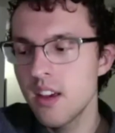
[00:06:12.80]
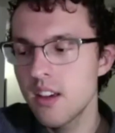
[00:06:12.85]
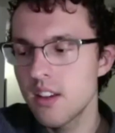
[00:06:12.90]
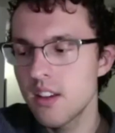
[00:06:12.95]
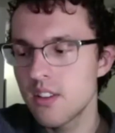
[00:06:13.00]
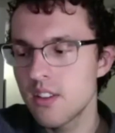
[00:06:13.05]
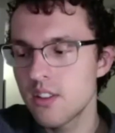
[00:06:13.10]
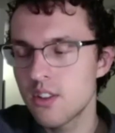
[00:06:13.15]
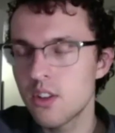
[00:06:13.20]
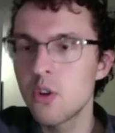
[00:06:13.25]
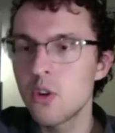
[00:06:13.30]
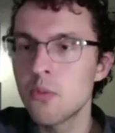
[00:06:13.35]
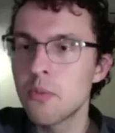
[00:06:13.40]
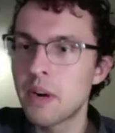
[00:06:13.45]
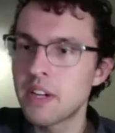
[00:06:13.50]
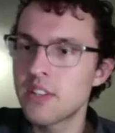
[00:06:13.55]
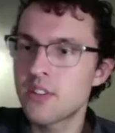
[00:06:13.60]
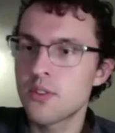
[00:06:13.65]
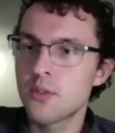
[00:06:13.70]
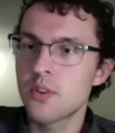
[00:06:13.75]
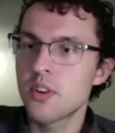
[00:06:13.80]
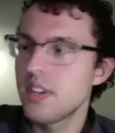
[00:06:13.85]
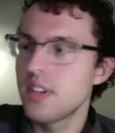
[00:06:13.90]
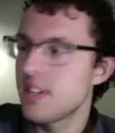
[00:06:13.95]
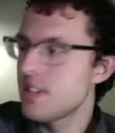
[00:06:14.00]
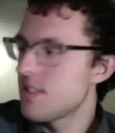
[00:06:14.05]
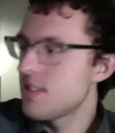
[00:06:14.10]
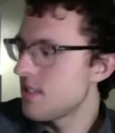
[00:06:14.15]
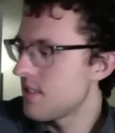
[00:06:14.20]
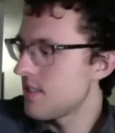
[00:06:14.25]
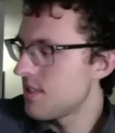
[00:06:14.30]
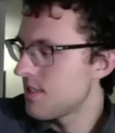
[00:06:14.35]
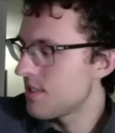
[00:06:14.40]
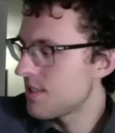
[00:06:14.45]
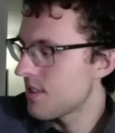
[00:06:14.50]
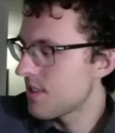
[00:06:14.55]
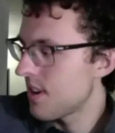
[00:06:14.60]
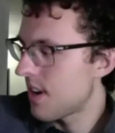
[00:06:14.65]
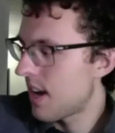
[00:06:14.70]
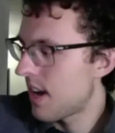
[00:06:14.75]
So my story is
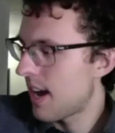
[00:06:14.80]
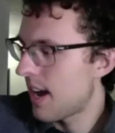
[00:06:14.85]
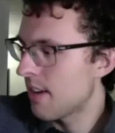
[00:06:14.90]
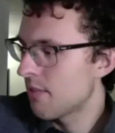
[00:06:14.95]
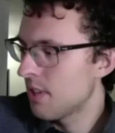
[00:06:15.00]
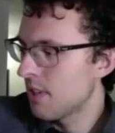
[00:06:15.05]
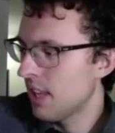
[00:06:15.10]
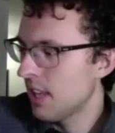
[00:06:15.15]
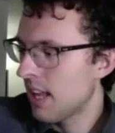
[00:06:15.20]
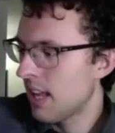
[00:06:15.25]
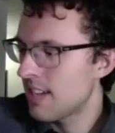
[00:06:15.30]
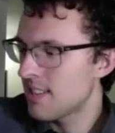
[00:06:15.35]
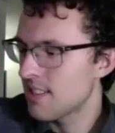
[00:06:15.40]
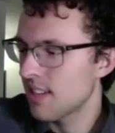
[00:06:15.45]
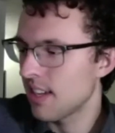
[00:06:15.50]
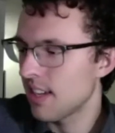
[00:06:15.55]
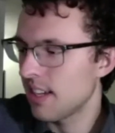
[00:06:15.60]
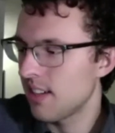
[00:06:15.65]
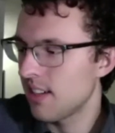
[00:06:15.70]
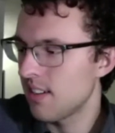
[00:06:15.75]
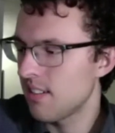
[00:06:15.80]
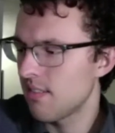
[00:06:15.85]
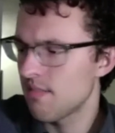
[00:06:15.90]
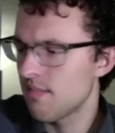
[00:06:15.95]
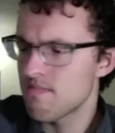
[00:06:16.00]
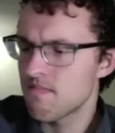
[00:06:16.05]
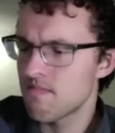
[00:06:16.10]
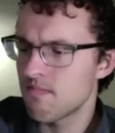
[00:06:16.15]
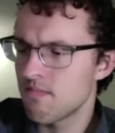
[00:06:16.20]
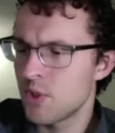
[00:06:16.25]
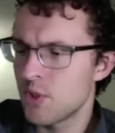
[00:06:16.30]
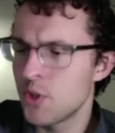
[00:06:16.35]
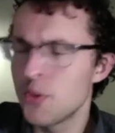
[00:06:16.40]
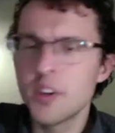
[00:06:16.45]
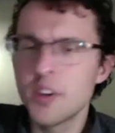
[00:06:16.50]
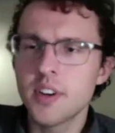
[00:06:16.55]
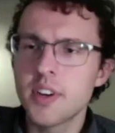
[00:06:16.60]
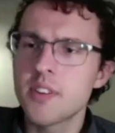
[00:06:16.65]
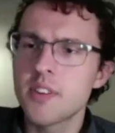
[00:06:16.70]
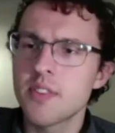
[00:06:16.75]
I realized like in
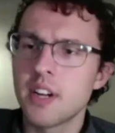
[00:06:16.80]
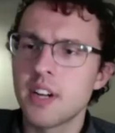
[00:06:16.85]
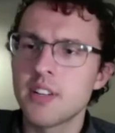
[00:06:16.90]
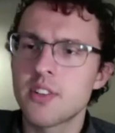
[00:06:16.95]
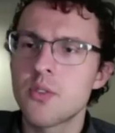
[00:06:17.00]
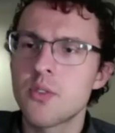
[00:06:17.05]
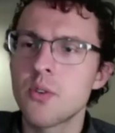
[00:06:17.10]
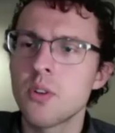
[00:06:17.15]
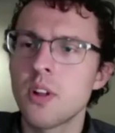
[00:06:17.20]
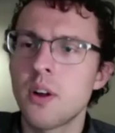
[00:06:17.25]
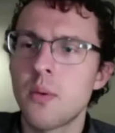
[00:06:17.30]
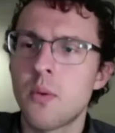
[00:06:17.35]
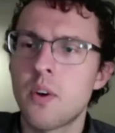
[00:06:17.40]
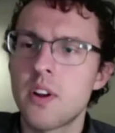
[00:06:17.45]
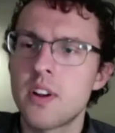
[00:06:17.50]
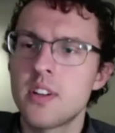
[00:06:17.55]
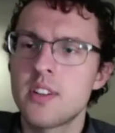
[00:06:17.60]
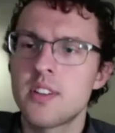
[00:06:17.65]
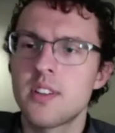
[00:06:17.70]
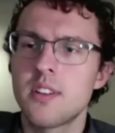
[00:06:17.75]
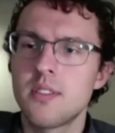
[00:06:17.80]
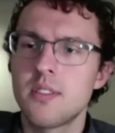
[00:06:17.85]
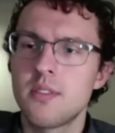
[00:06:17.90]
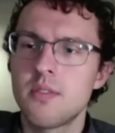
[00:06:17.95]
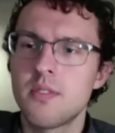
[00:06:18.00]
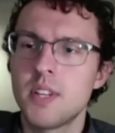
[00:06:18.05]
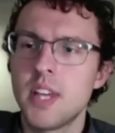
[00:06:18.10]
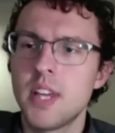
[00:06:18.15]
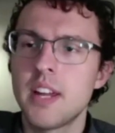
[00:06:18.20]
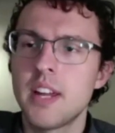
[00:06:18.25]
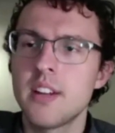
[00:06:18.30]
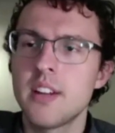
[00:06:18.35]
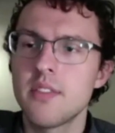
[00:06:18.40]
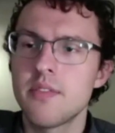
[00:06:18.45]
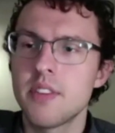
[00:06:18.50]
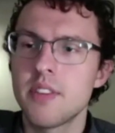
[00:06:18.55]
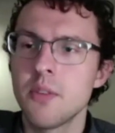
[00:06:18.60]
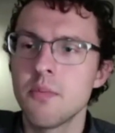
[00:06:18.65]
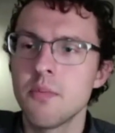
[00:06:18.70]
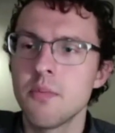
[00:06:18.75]
junior year of high school I wanted to get into
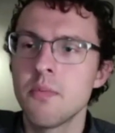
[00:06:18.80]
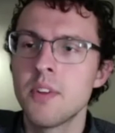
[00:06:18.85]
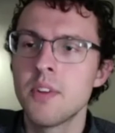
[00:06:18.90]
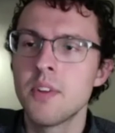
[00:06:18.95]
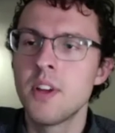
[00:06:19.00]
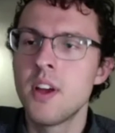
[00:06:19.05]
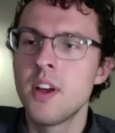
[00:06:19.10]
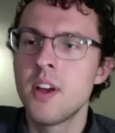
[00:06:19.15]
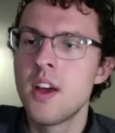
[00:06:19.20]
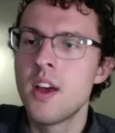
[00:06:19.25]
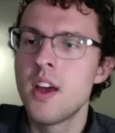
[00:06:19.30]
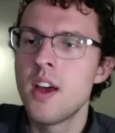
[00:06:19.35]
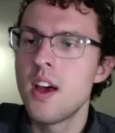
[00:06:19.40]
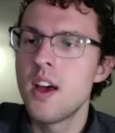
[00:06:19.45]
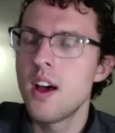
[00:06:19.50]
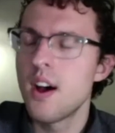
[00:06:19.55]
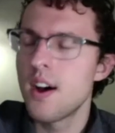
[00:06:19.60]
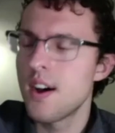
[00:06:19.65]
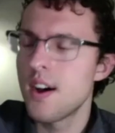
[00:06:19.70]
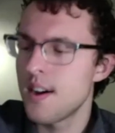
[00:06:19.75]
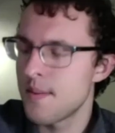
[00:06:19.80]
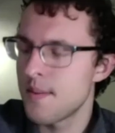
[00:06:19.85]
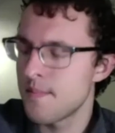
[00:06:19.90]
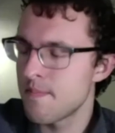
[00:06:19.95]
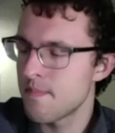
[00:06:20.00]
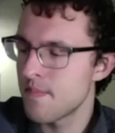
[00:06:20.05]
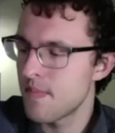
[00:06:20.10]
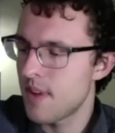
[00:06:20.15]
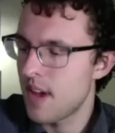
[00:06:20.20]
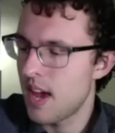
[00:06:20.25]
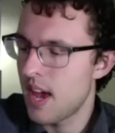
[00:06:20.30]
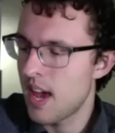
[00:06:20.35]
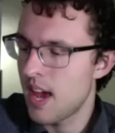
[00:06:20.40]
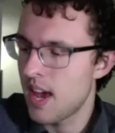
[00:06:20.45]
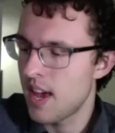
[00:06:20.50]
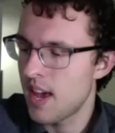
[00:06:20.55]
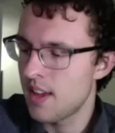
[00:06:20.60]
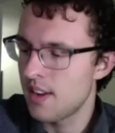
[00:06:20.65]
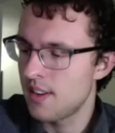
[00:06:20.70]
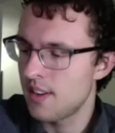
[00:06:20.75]
film,
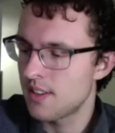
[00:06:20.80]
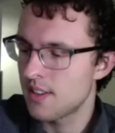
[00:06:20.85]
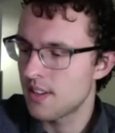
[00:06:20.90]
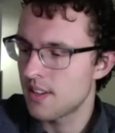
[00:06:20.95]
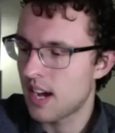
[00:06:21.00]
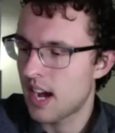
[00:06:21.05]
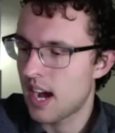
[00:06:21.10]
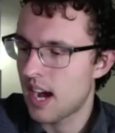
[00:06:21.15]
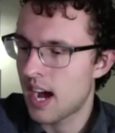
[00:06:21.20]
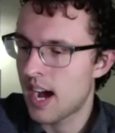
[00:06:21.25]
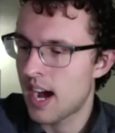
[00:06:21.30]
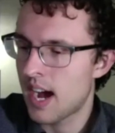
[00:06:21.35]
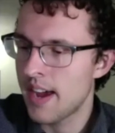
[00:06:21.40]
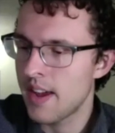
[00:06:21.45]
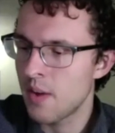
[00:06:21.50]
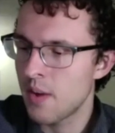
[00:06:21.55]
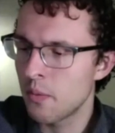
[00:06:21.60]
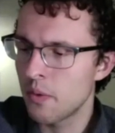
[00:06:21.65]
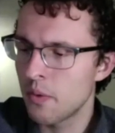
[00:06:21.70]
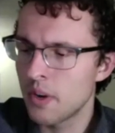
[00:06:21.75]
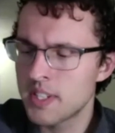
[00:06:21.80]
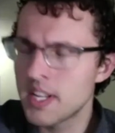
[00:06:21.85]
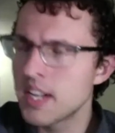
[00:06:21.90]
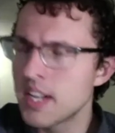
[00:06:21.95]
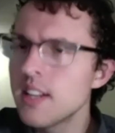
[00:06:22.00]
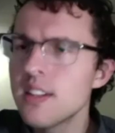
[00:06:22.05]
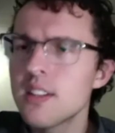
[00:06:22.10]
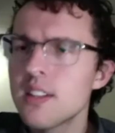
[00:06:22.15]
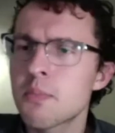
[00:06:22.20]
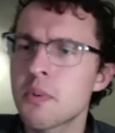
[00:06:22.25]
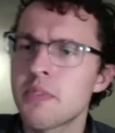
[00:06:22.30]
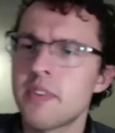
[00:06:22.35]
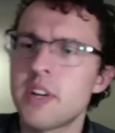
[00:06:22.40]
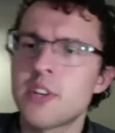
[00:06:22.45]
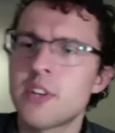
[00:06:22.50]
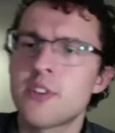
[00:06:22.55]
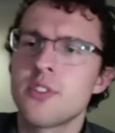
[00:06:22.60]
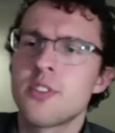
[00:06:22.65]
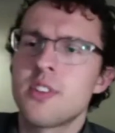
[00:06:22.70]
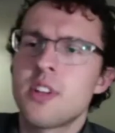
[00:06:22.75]
and I attended this
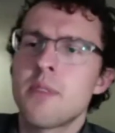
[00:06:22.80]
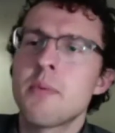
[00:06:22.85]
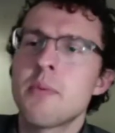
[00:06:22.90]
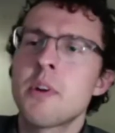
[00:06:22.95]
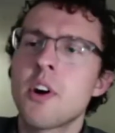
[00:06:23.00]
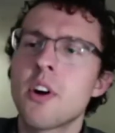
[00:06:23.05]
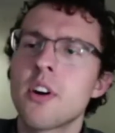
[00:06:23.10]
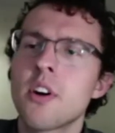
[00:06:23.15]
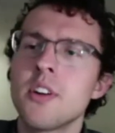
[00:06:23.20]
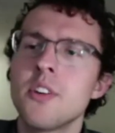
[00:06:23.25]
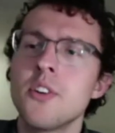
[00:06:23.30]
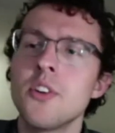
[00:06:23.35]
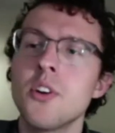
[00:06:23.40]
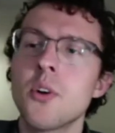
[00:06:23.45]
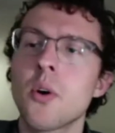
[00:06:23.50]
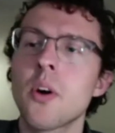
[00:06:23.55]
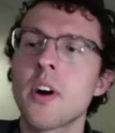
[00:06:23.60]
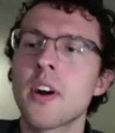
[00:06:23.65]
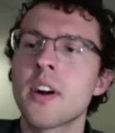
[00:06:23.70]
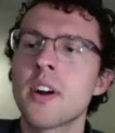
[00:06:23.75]
professional seminar in New York.